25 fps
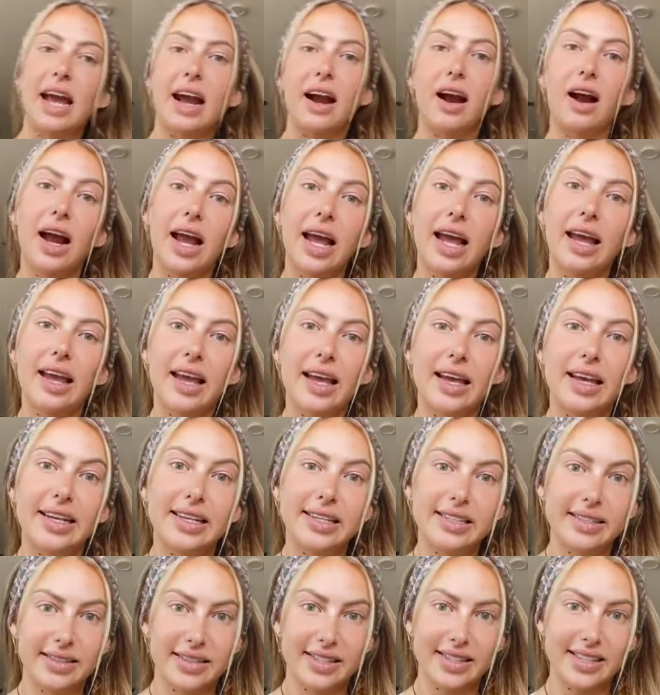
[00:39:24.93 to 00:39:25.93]
there
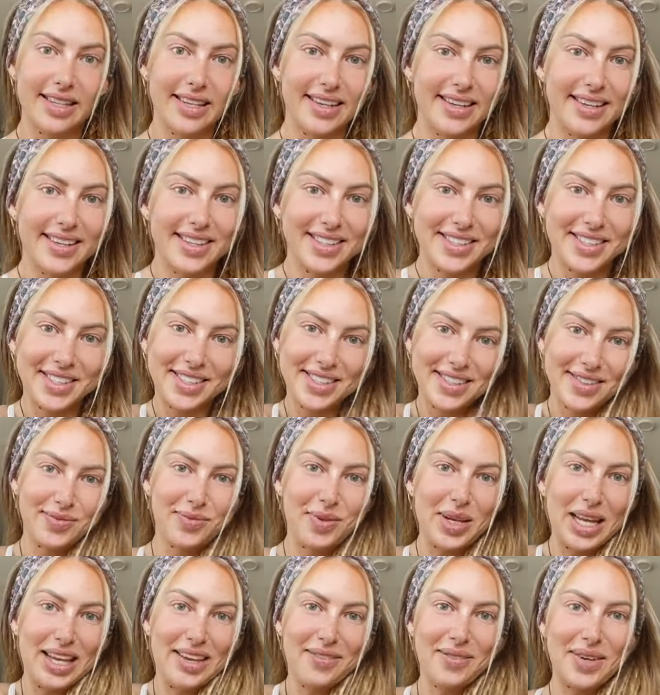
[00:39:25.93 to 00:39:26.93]
is,
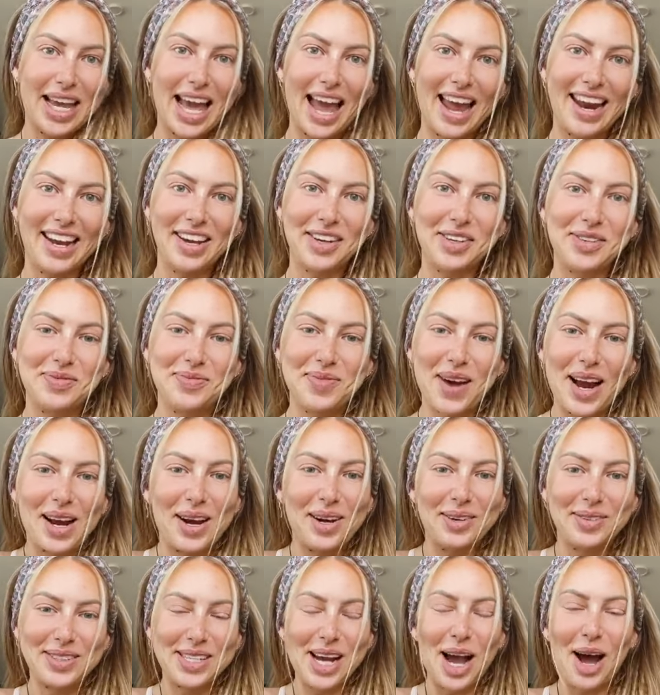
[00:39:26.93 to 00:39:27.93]
we kind of
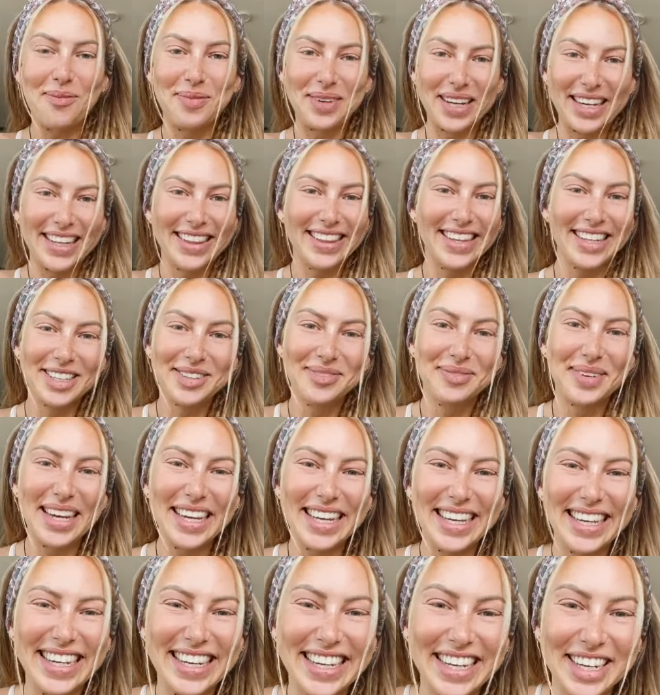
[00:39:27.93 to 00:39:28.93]
went off topic a little
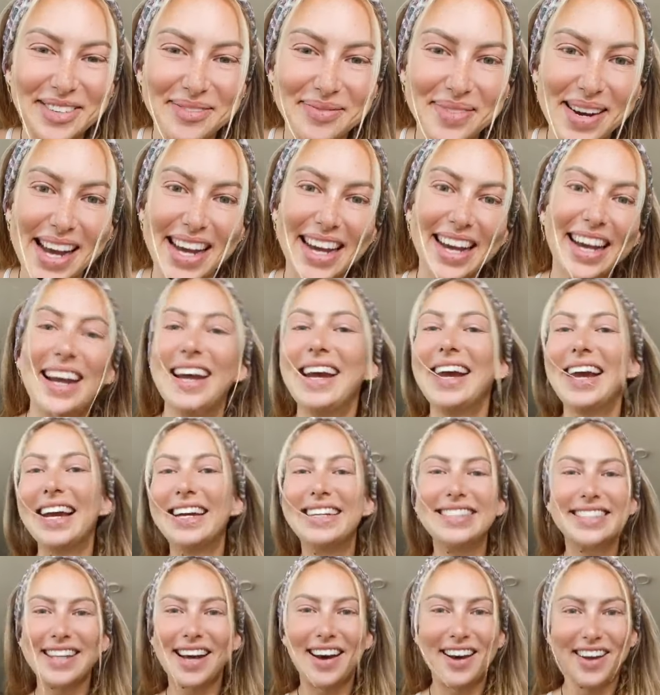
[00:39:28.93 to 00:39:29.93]
bit here, but
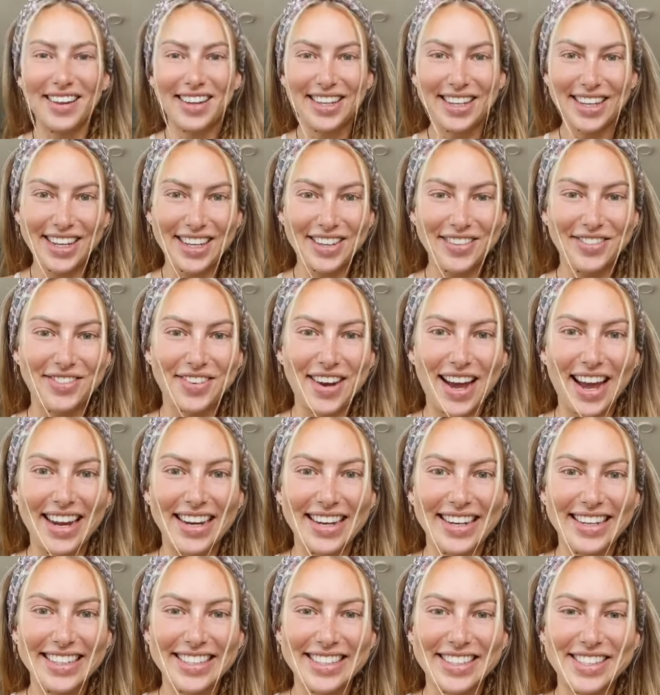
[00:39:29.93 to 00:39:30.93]
it is all in good
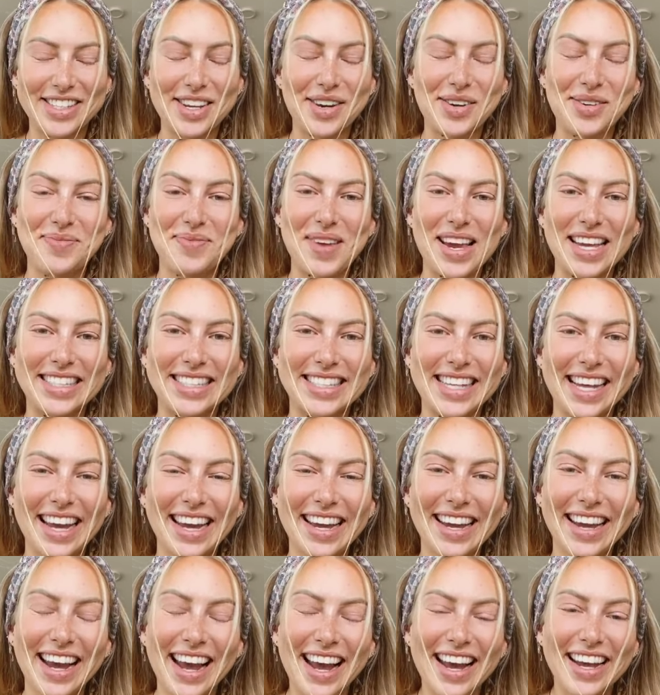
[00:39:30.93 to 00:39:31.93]
fun. It is so
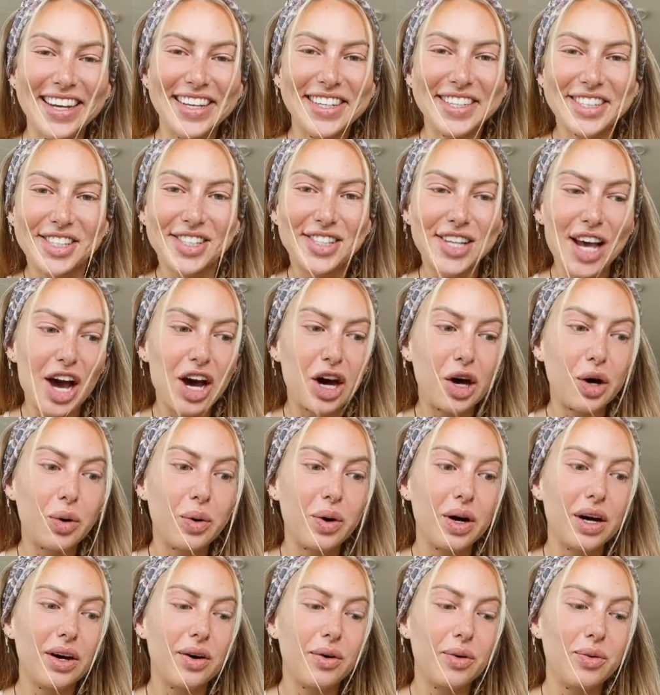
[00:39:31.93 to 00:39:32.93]
amazing.
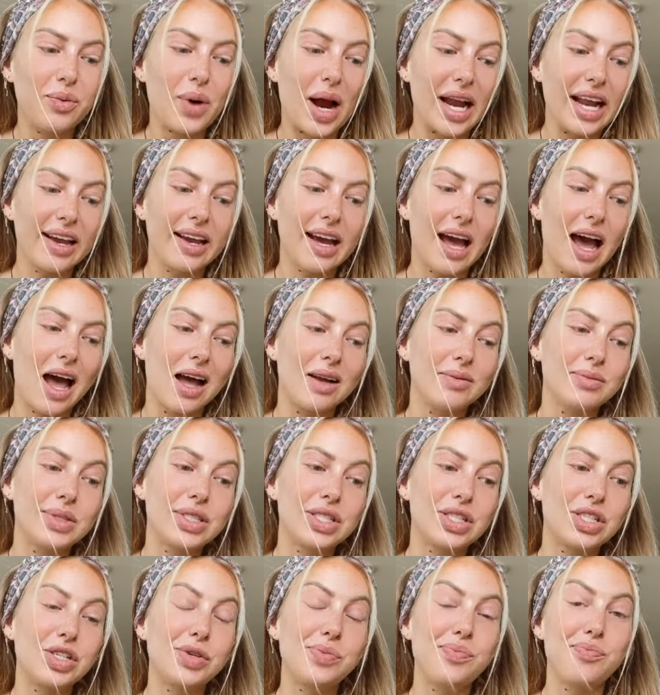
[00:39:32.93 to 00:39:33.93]
So when it
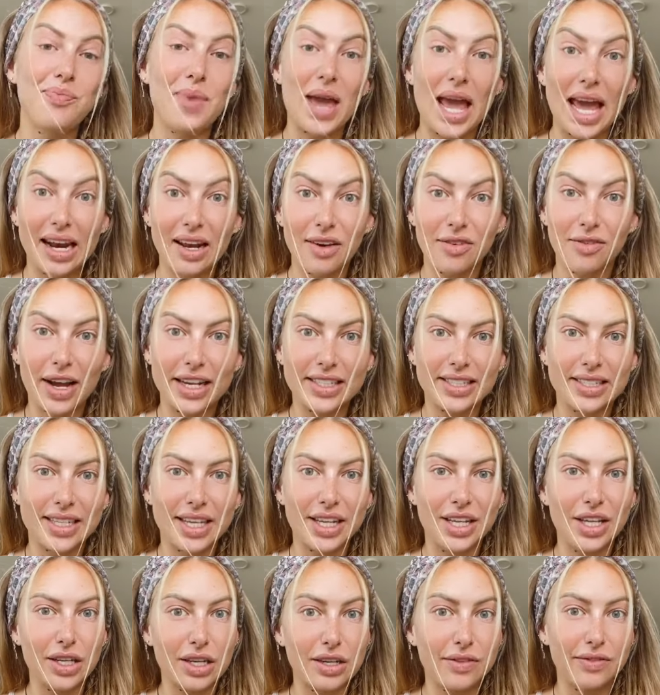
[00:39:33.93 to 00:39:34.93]
comes to
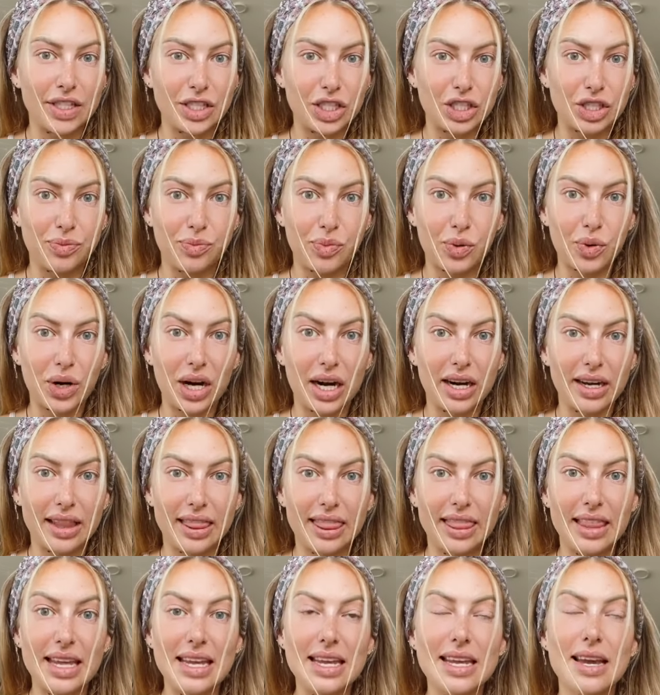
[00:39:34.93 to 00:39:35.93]
manifesting your vision
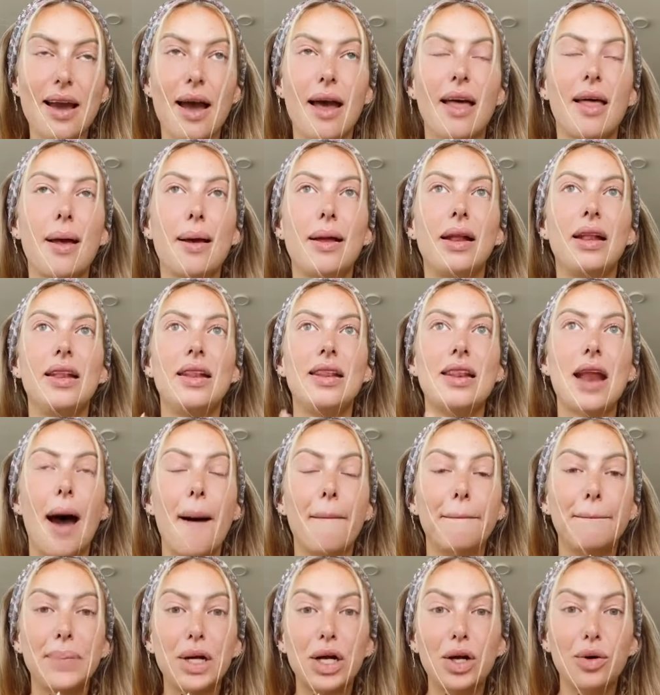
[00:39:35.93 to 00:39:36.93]
board, the
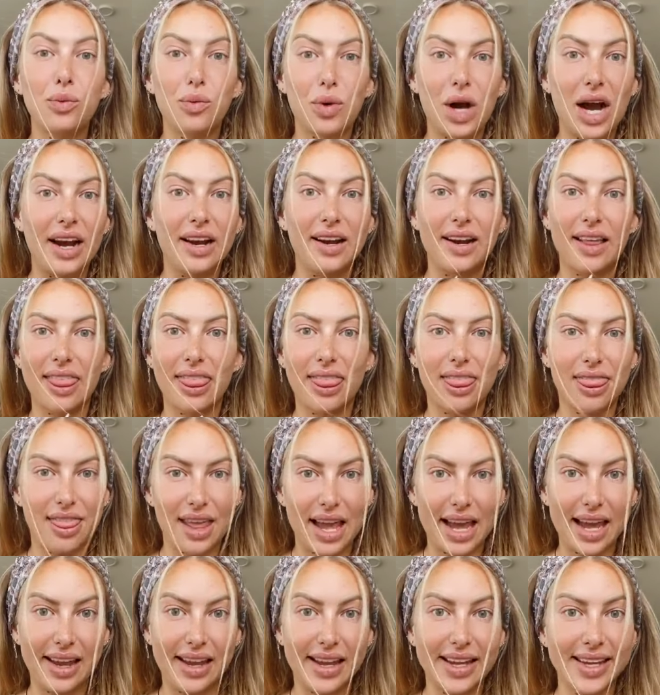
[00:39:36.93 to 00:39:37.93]
number one
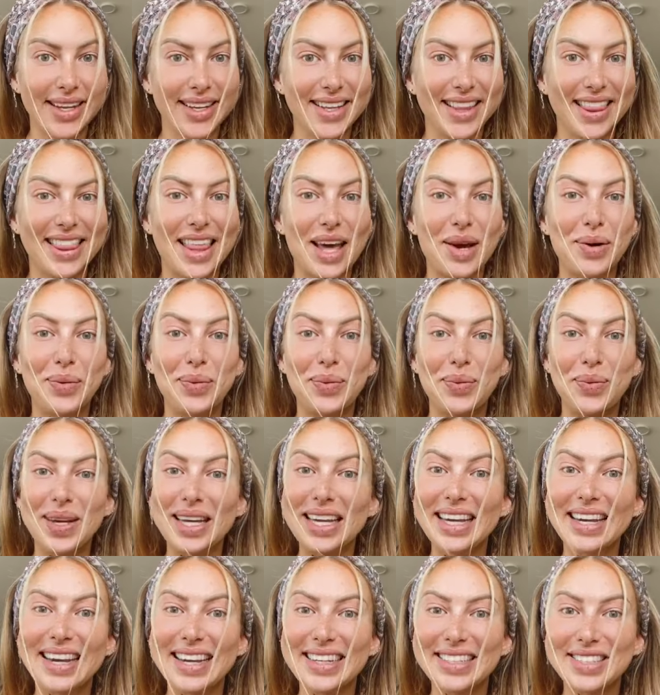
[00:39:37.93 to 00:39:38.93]
thing that
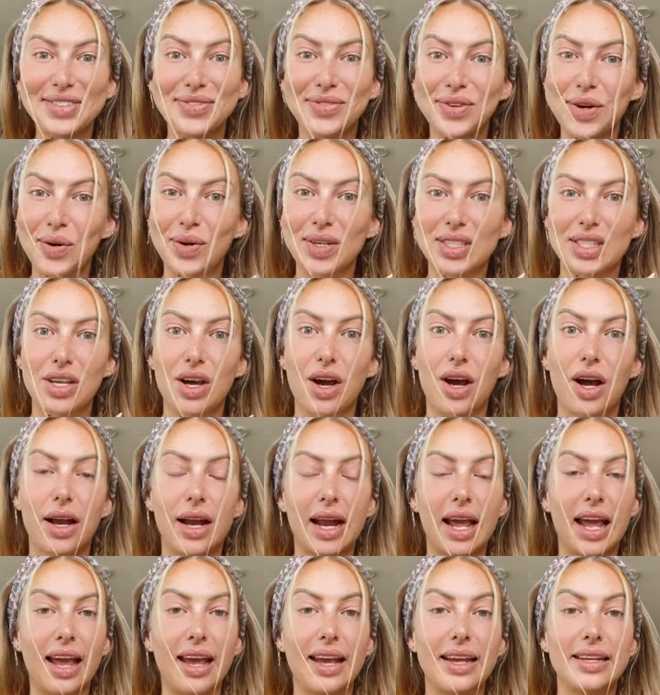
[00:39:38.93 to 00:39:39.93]
we get to focus
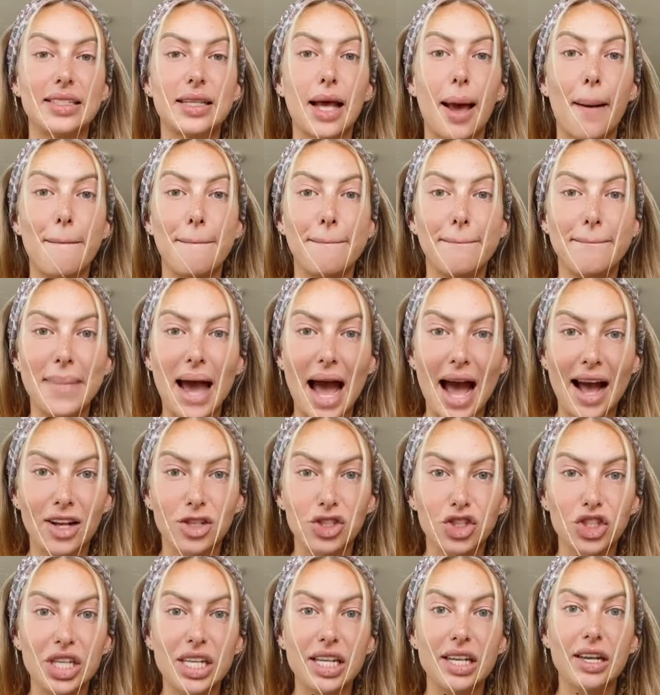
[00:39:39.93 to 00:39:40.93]
on is
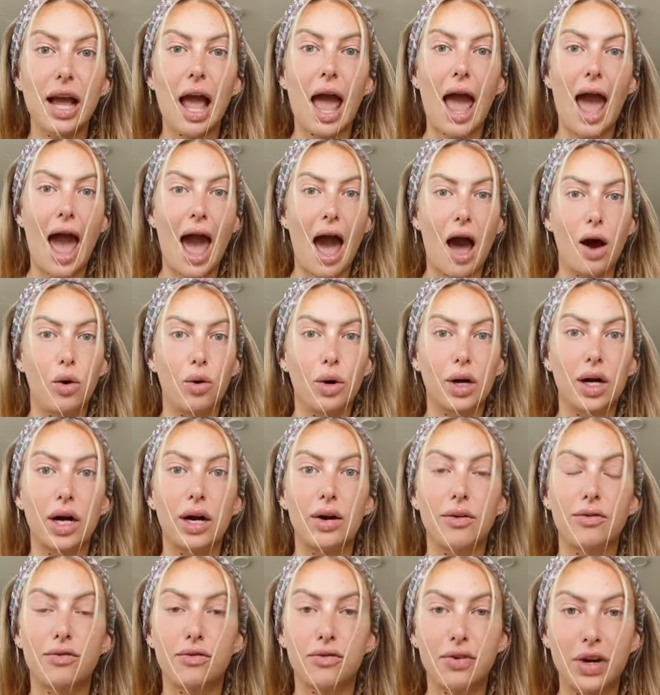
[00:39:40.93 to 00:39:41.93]
matching
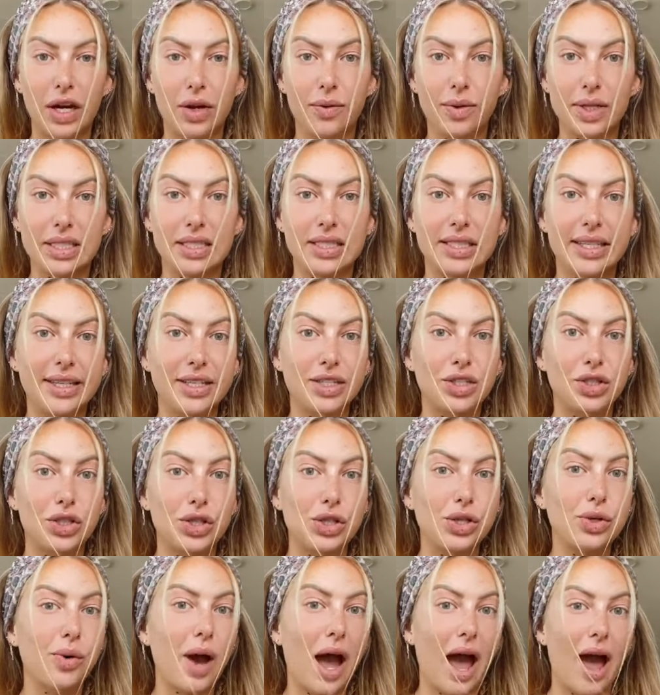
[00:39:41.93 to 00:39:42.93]
our frequency
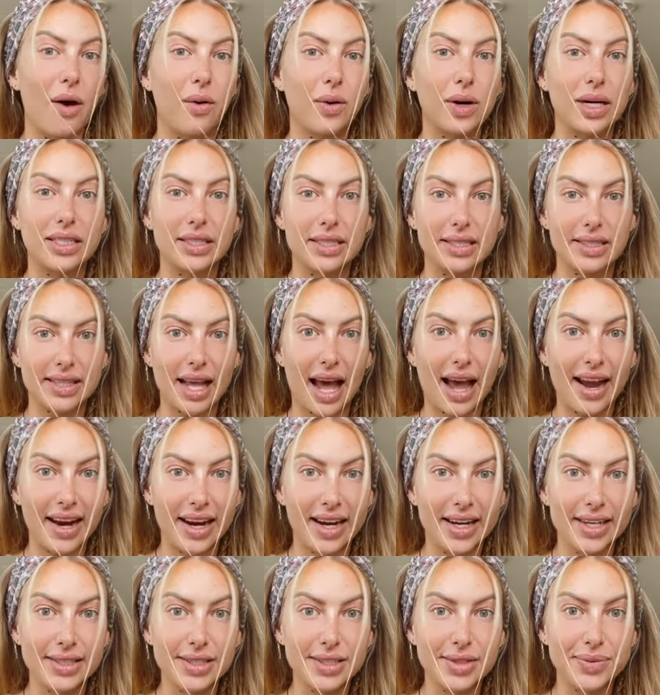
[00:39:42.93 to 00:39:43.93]
to our
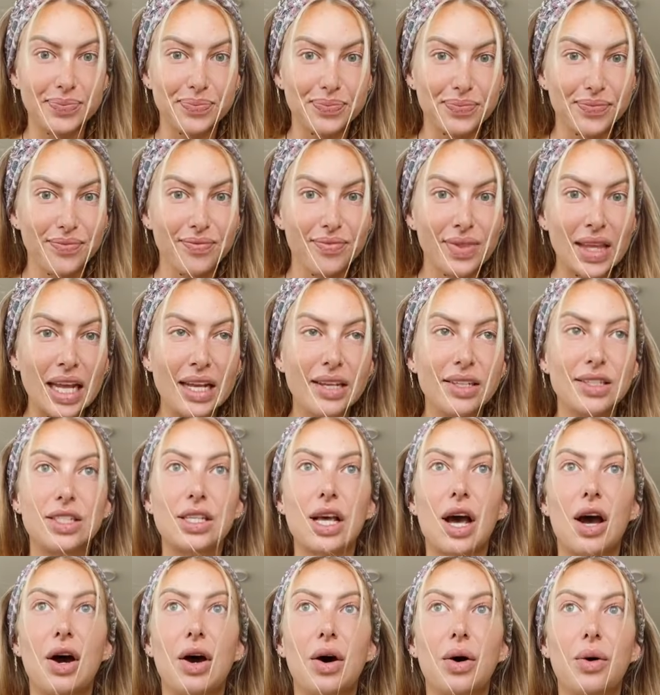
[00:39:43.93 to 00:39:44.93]
desires.
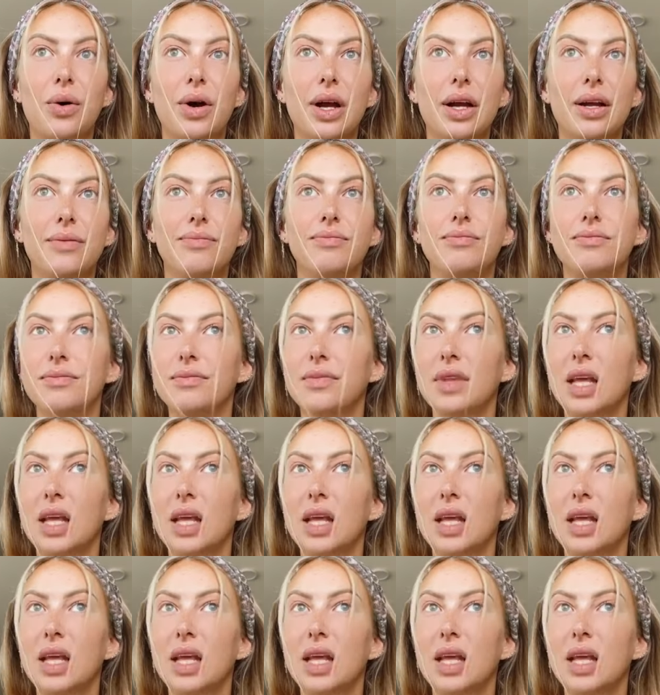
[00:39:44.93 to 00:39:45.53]
So